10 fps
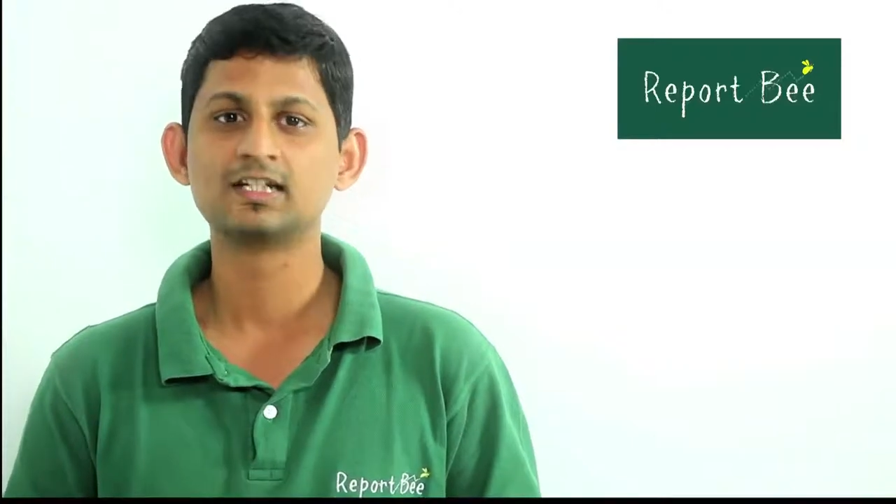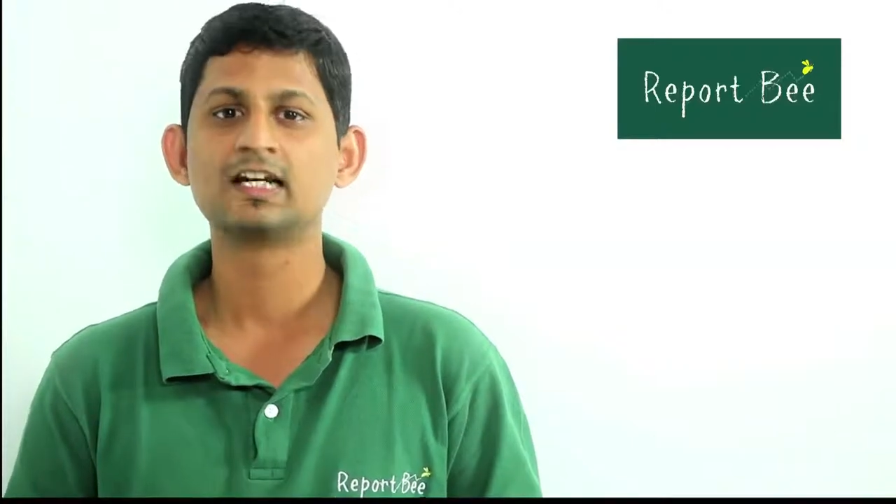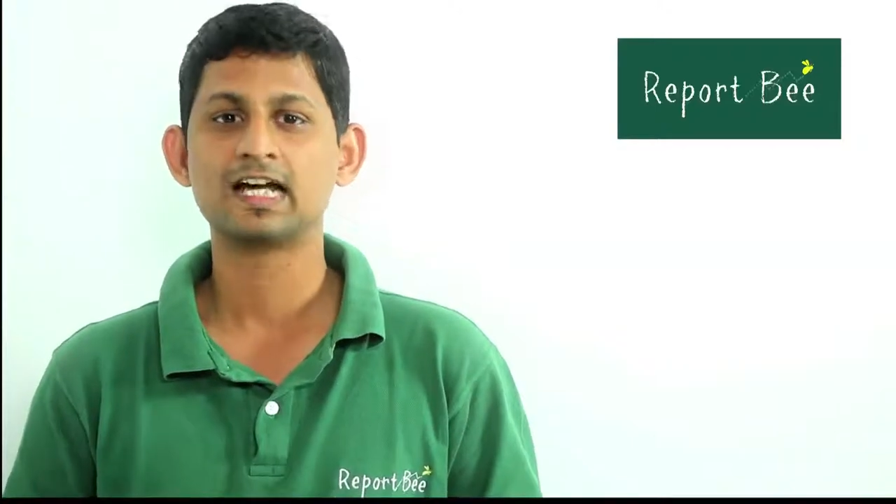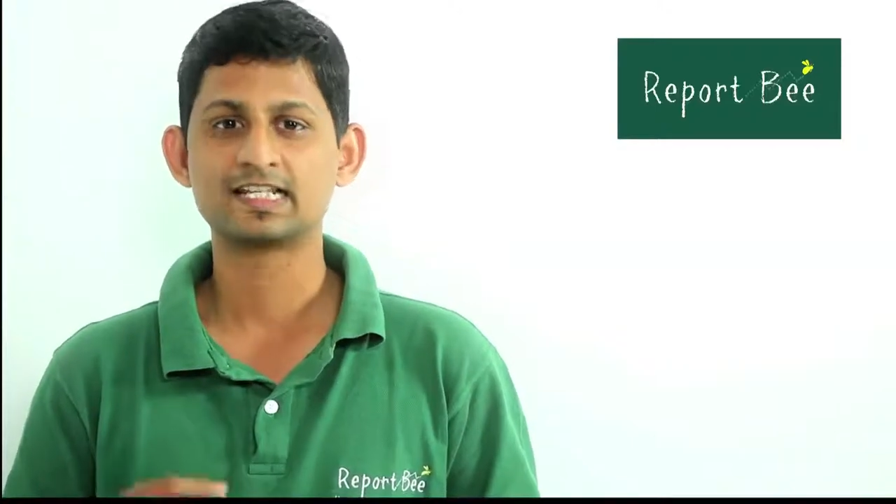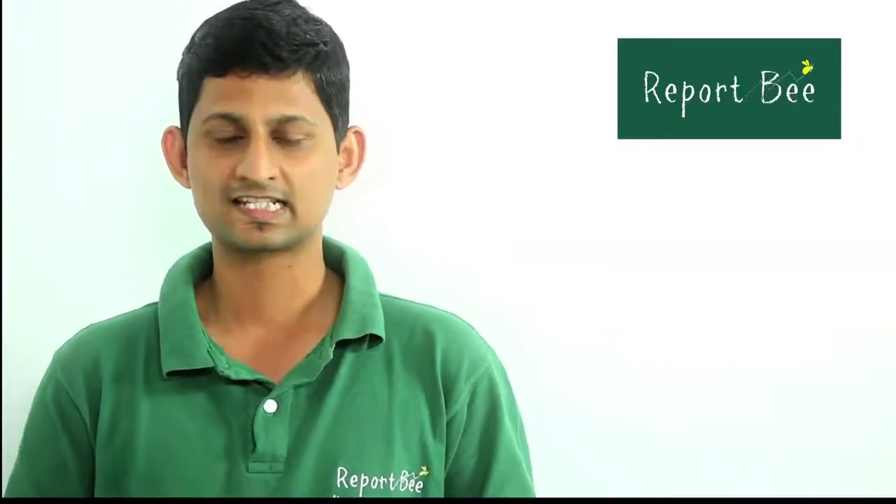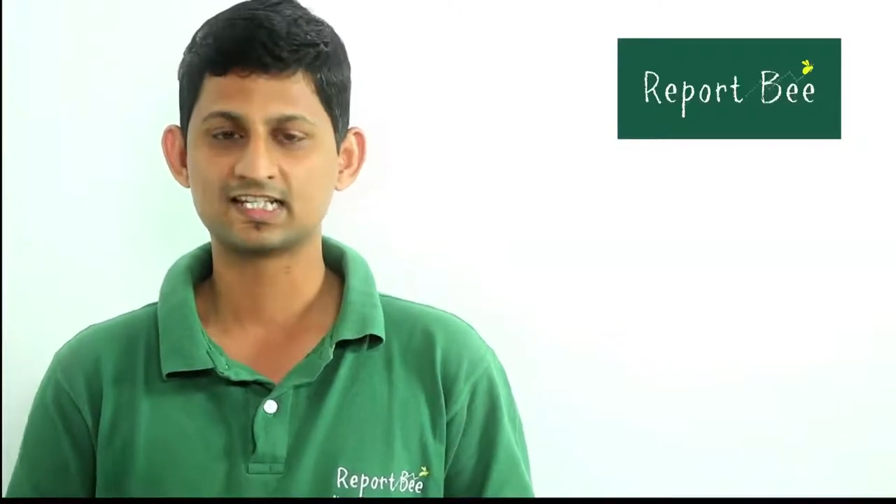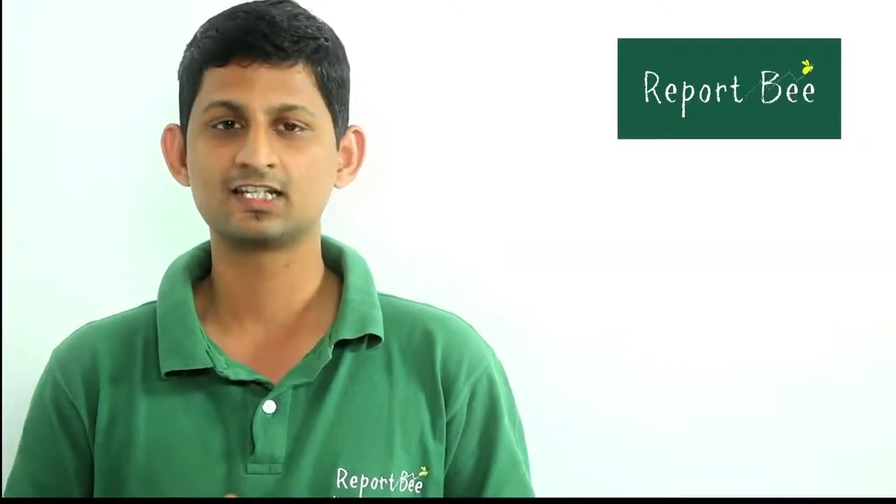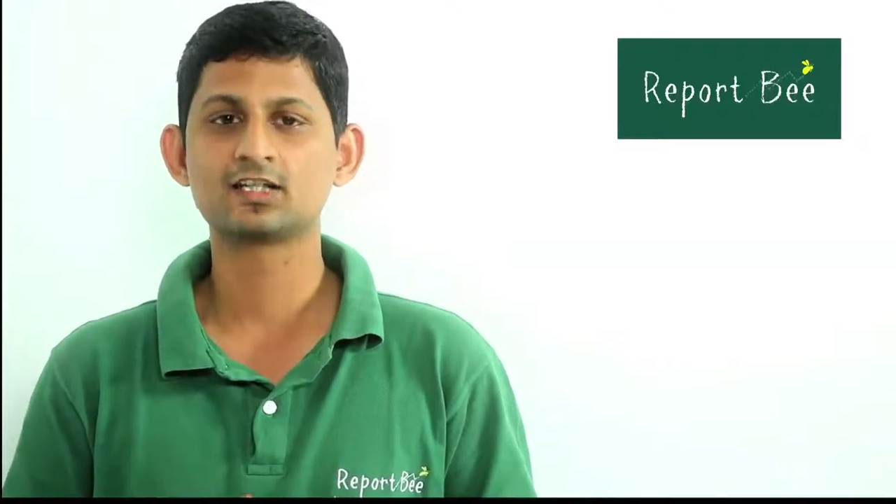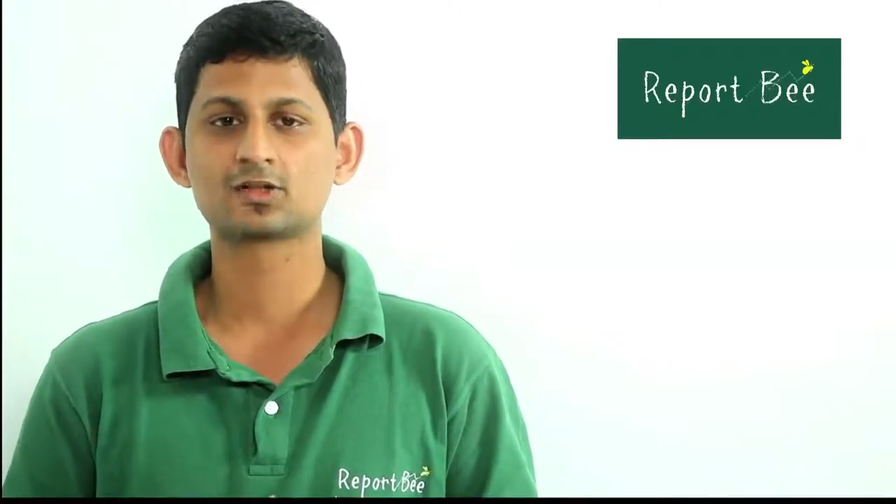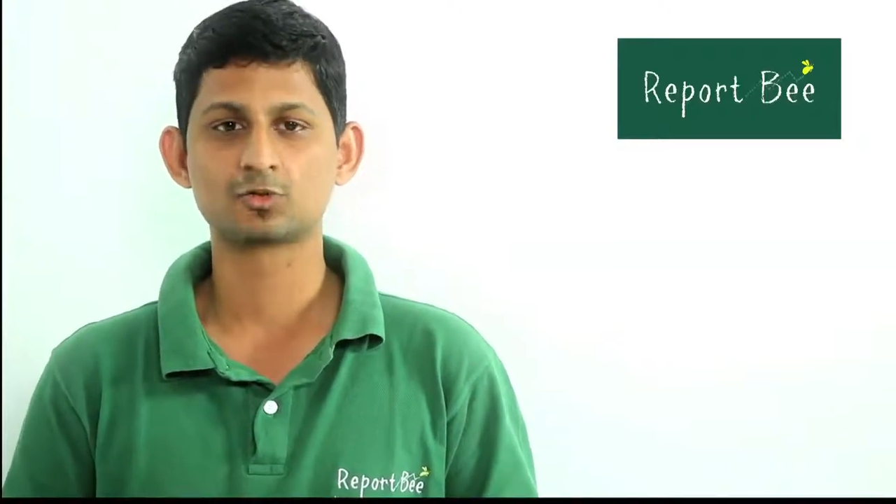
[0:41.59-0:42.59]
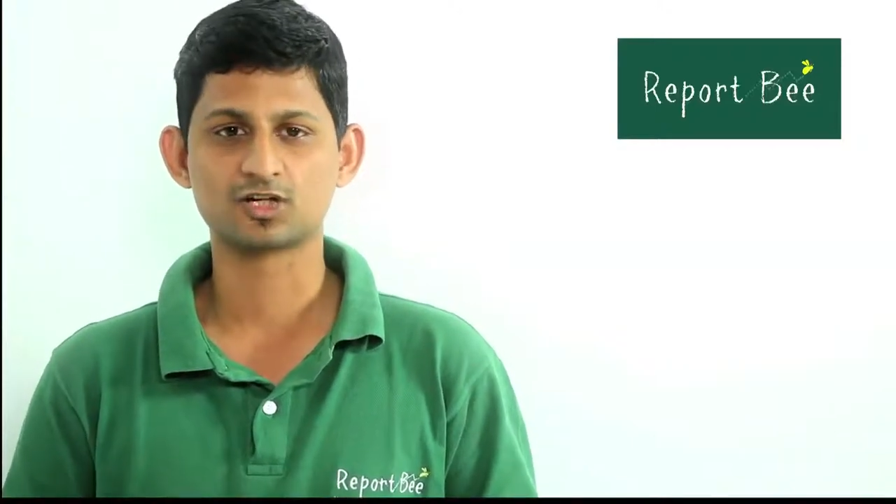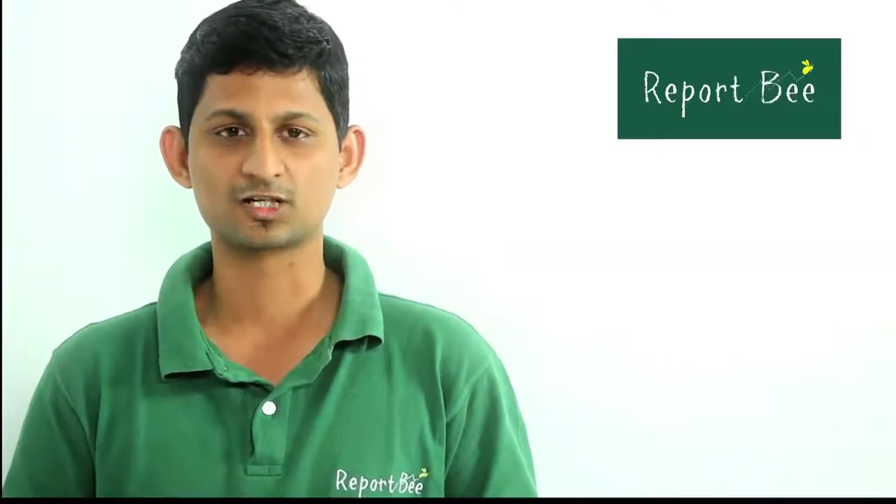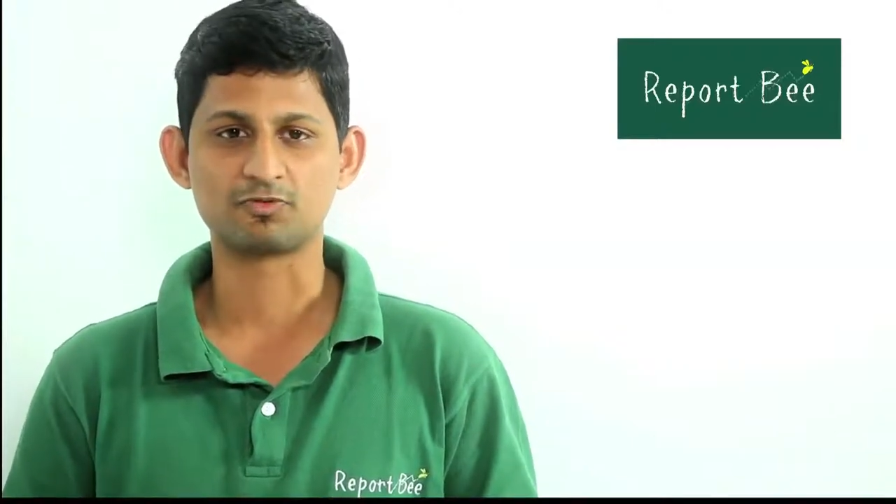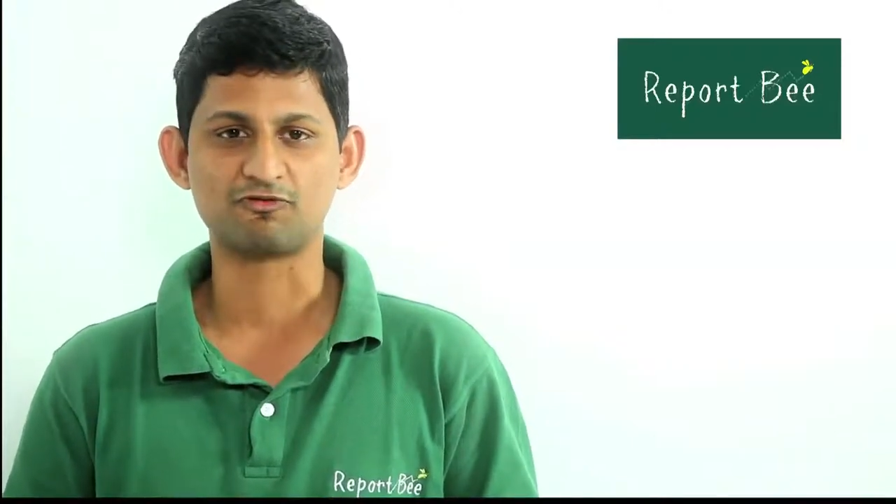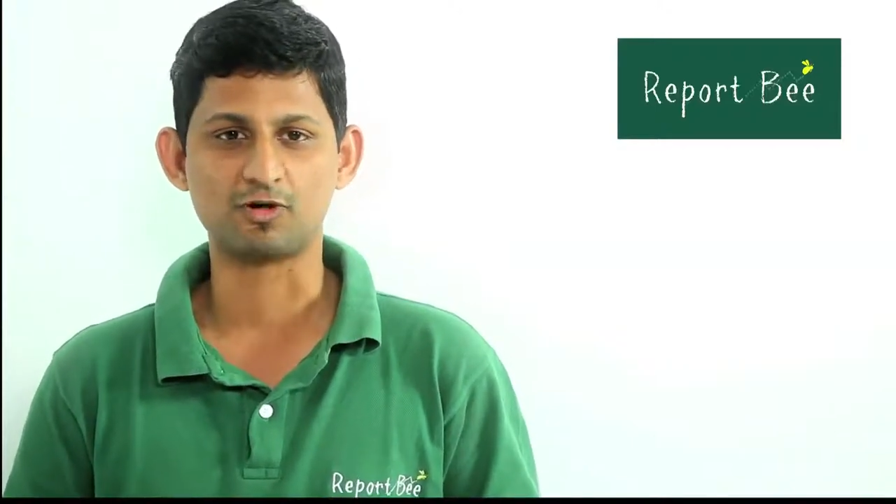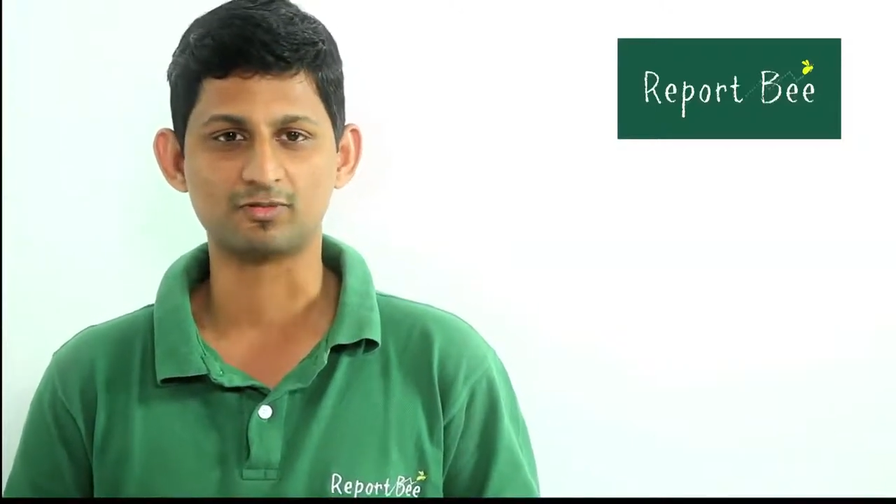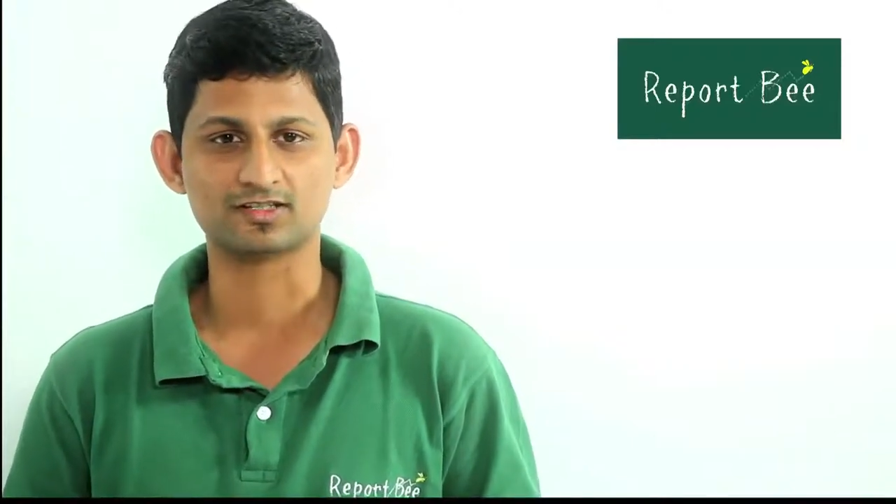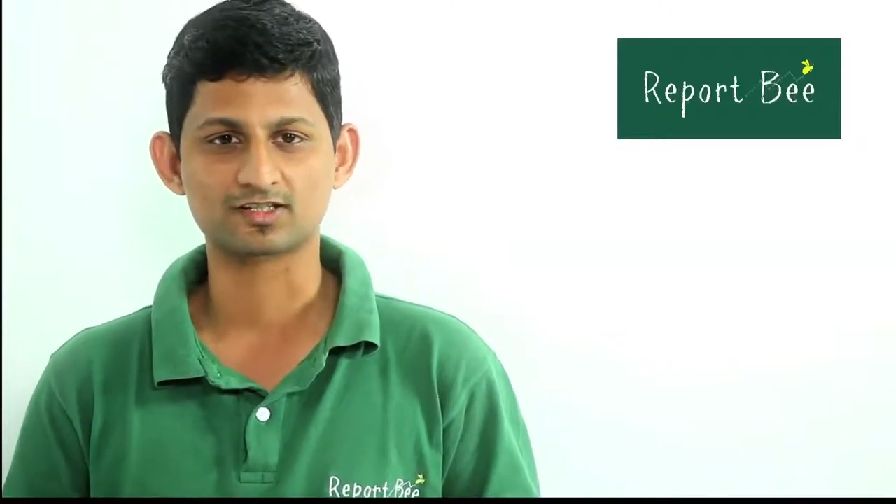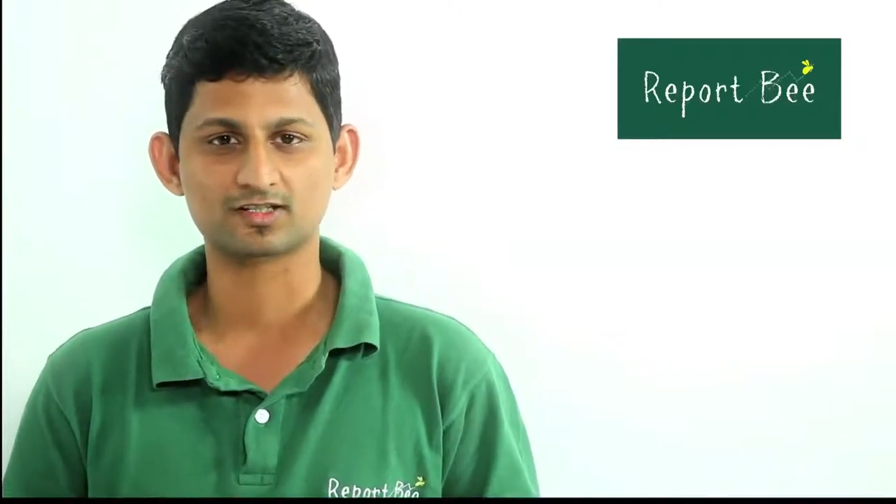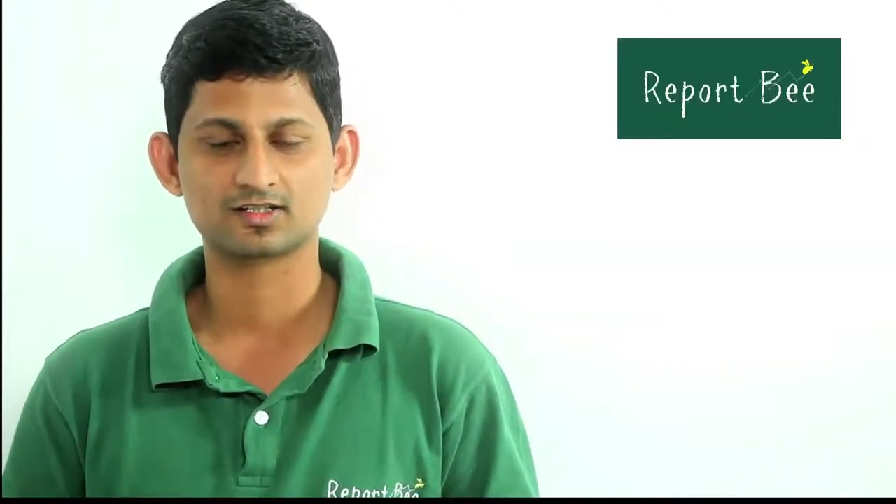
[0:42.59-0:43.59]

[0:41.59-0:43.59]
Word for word: and see students' performance.